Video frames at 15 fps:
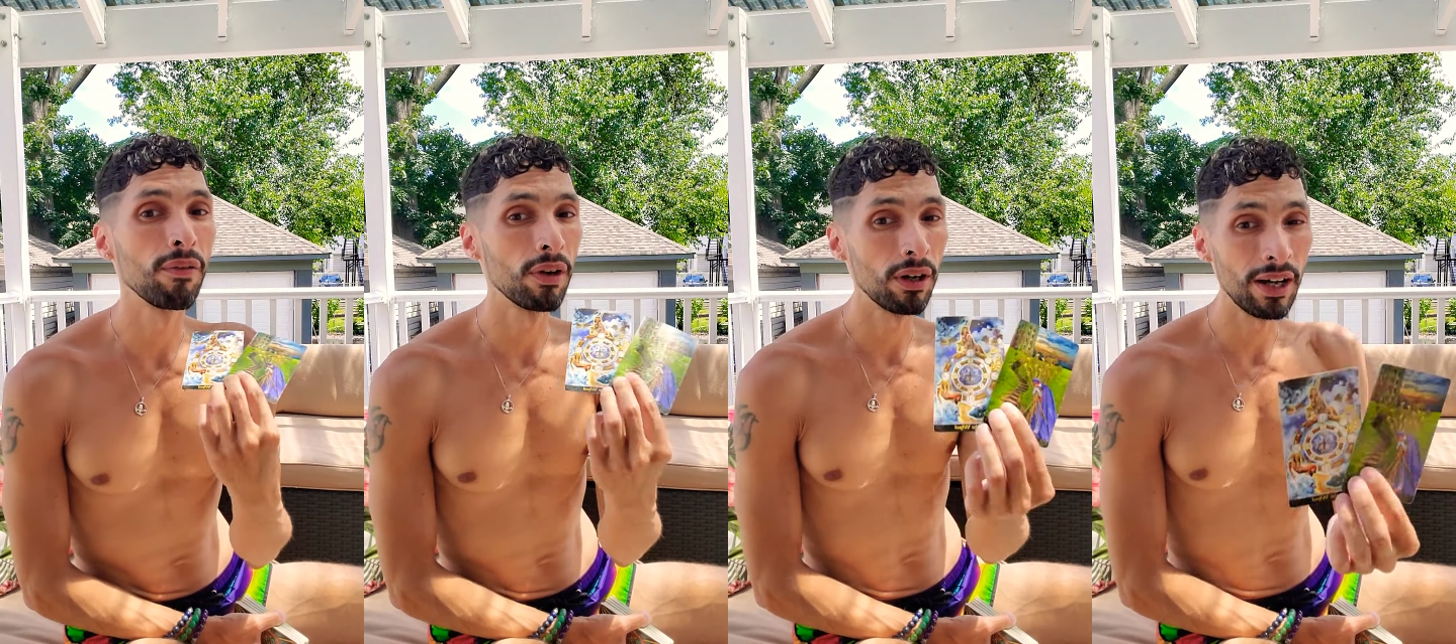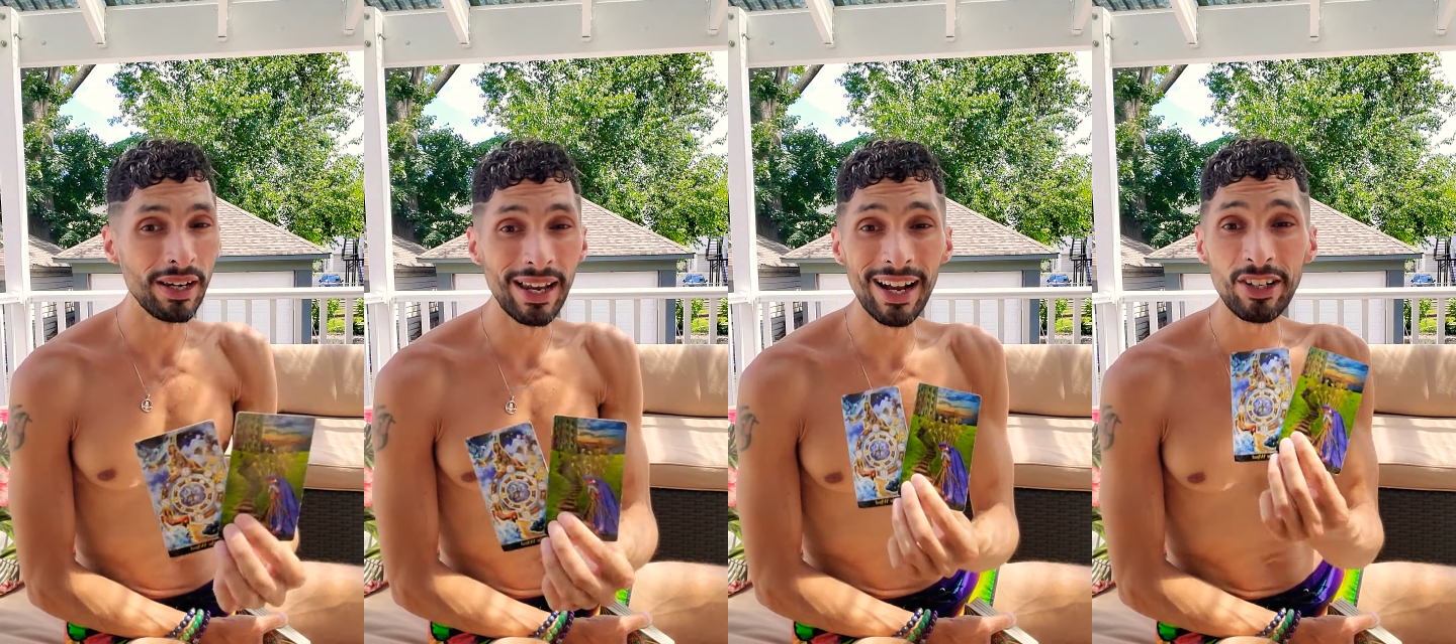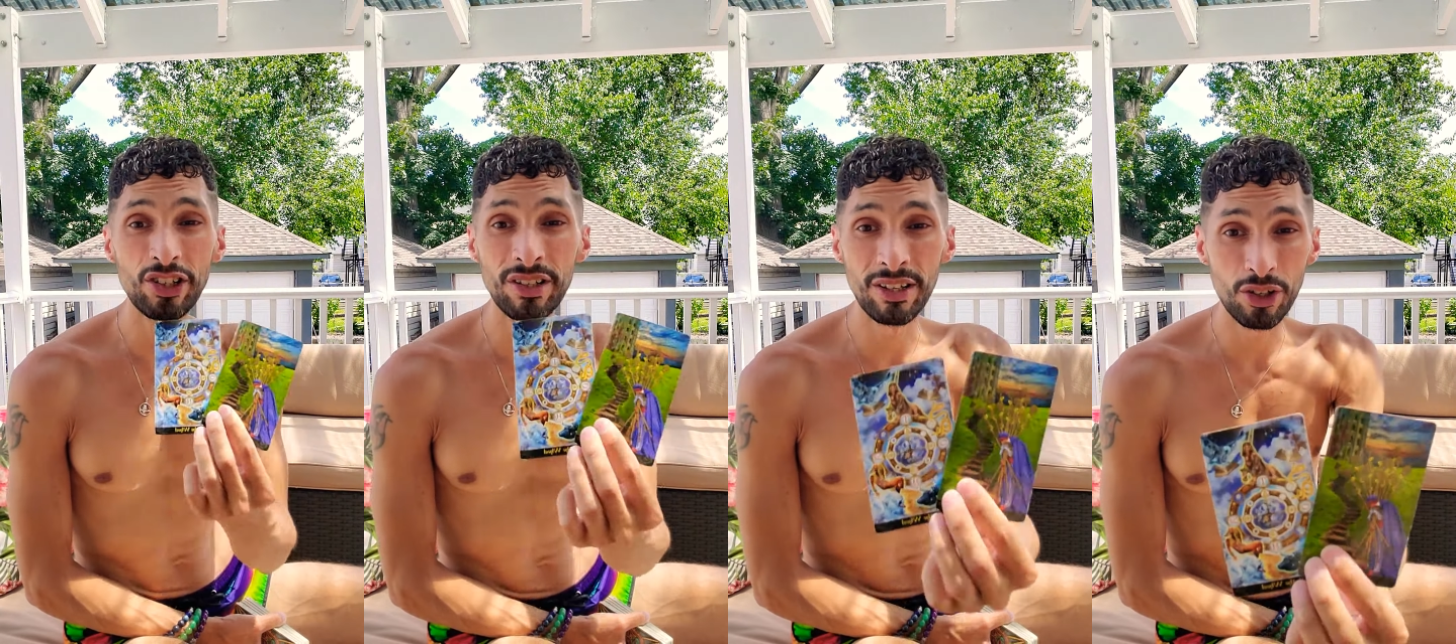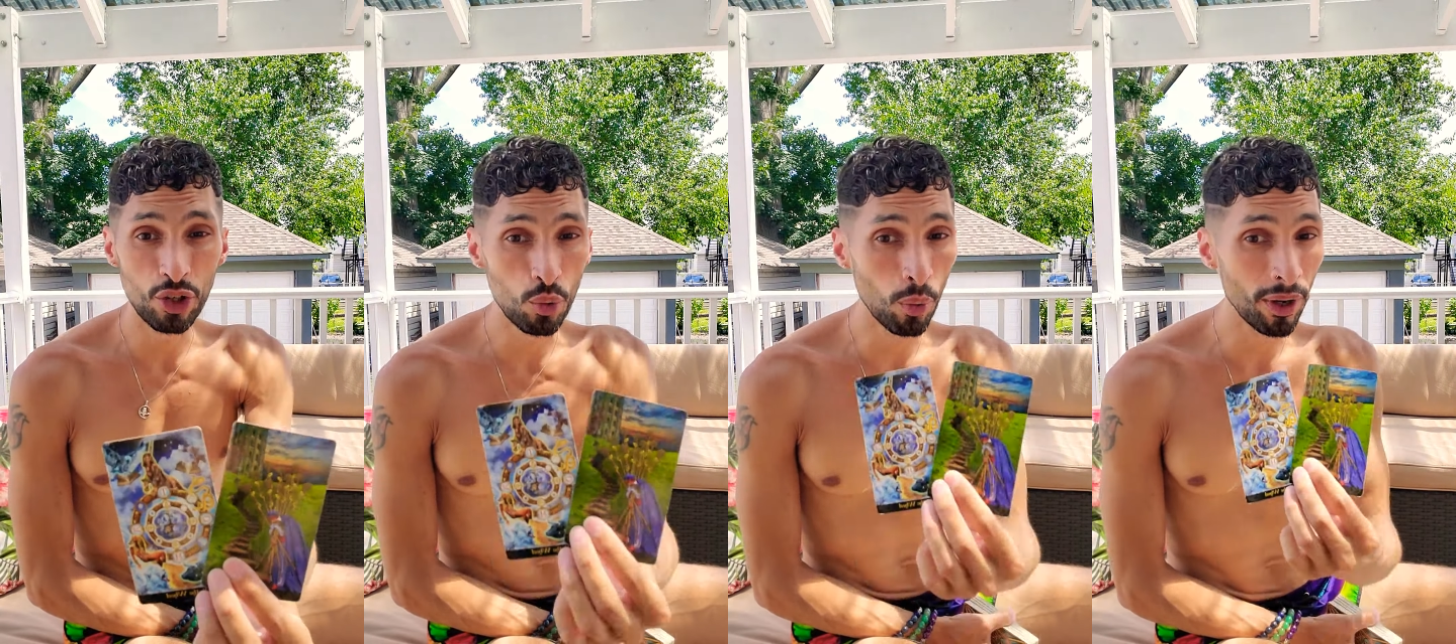connections
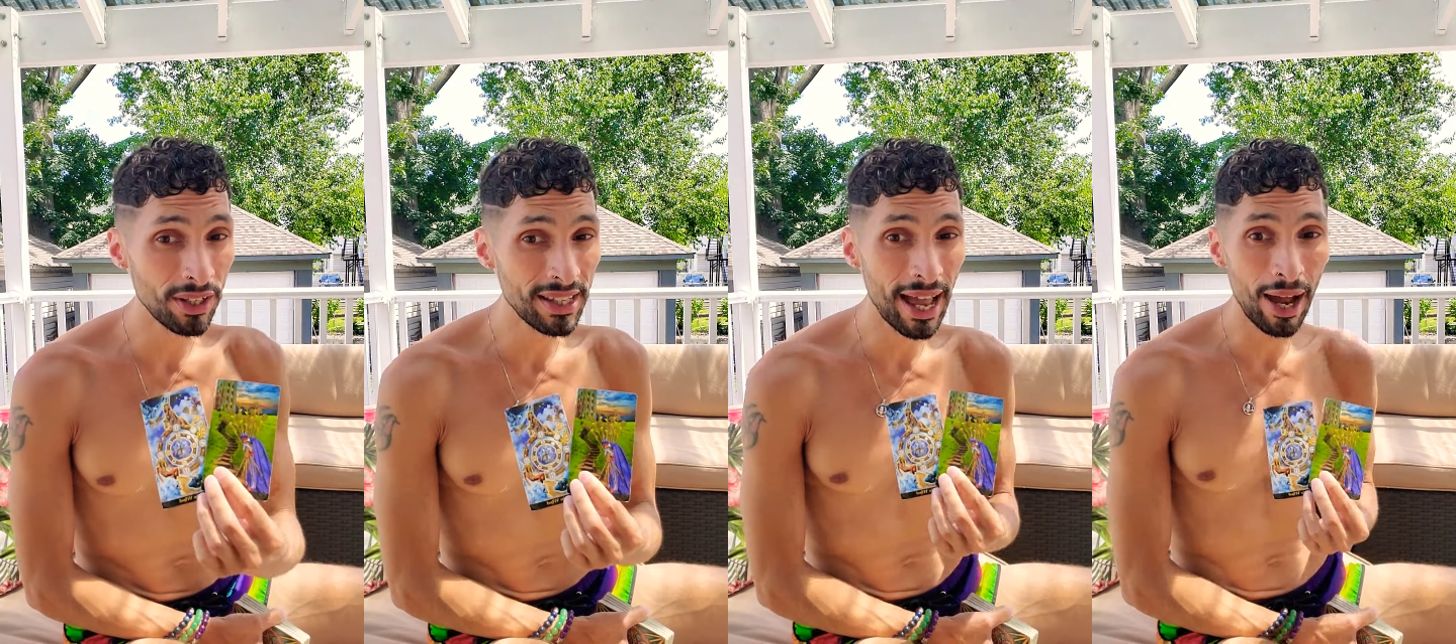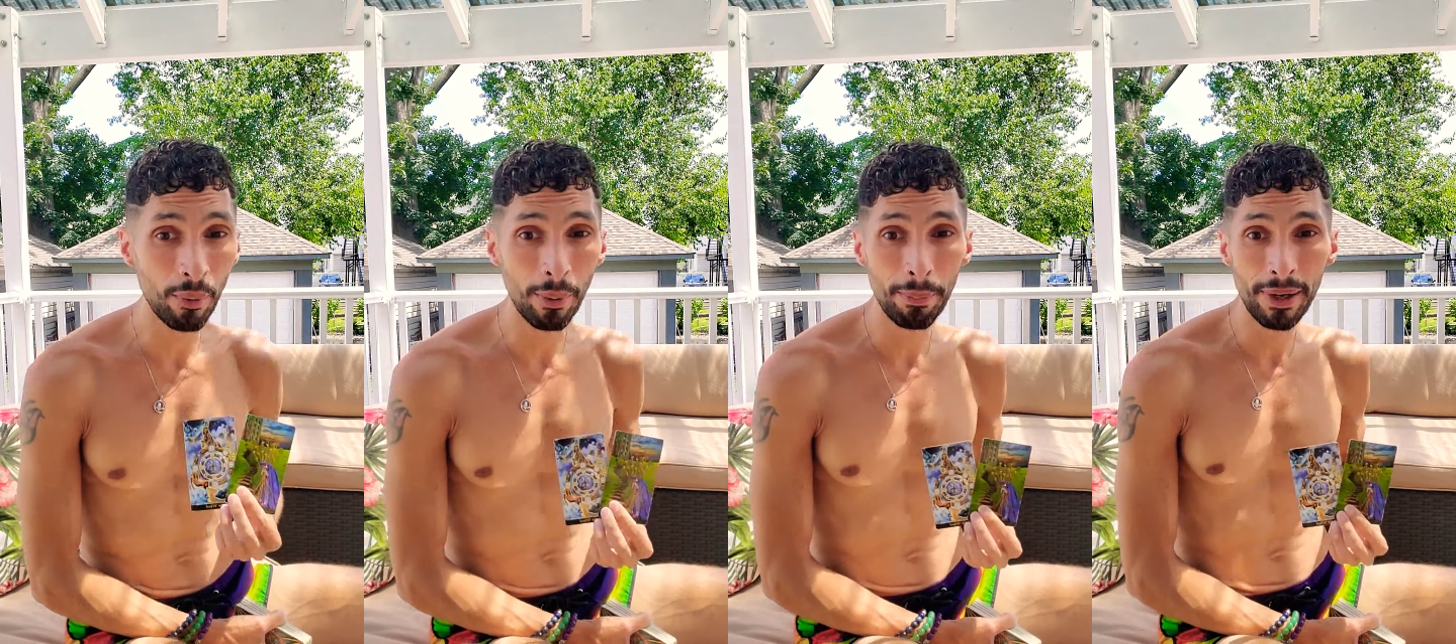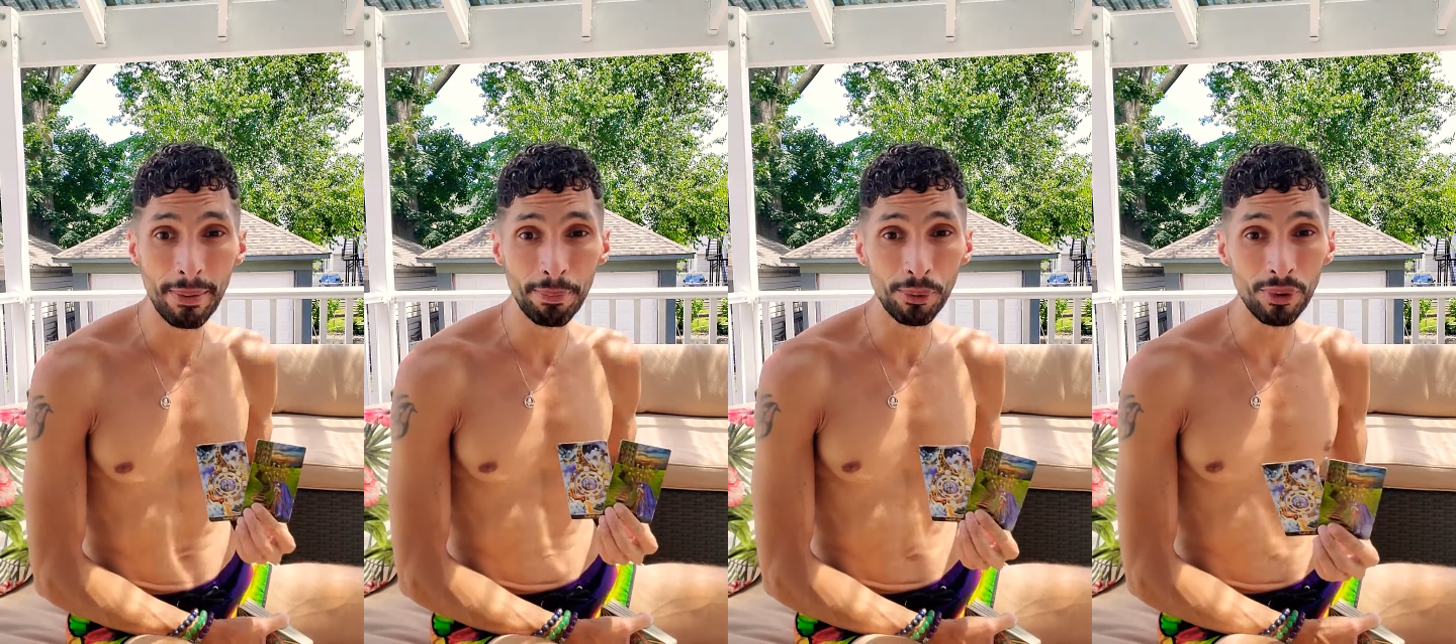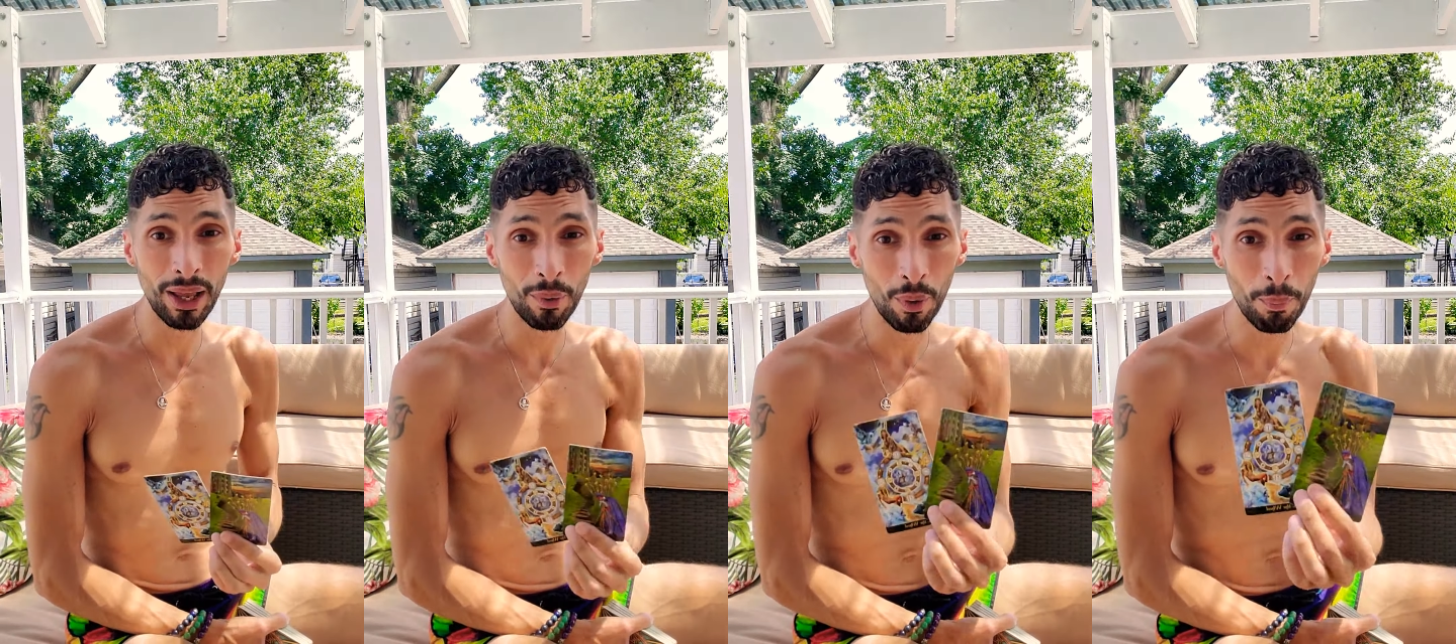that you once had with people
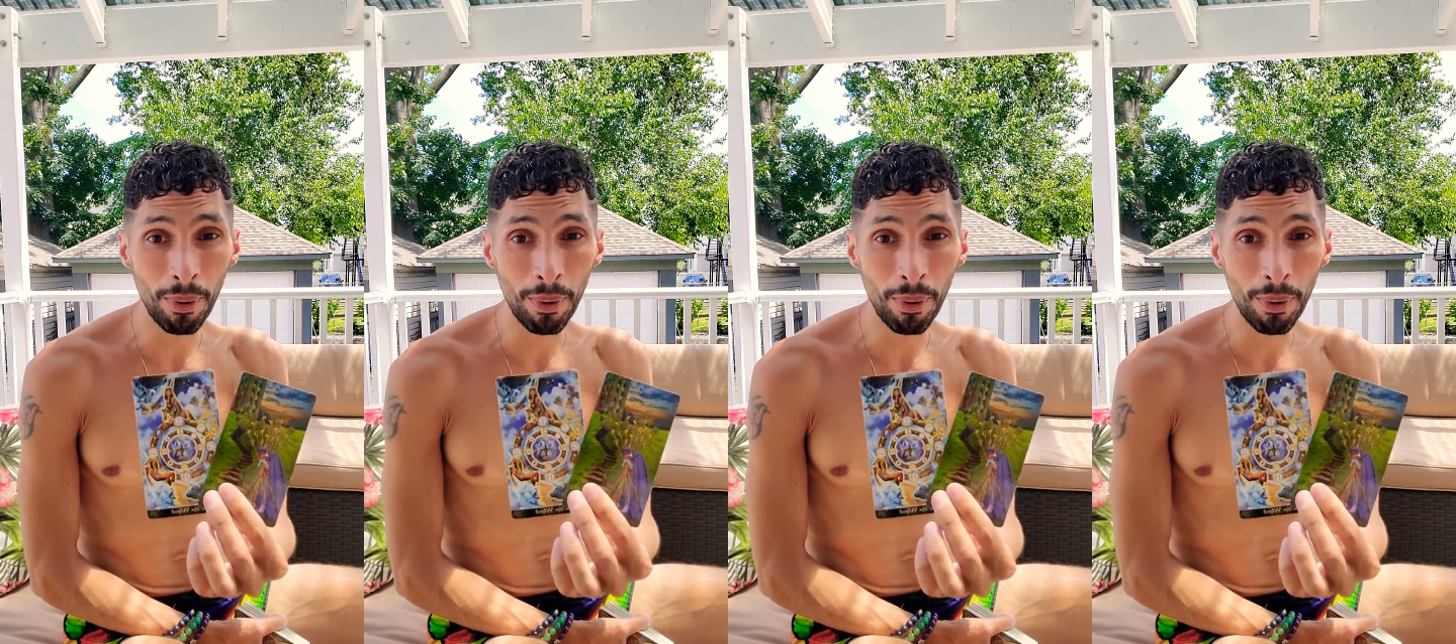that were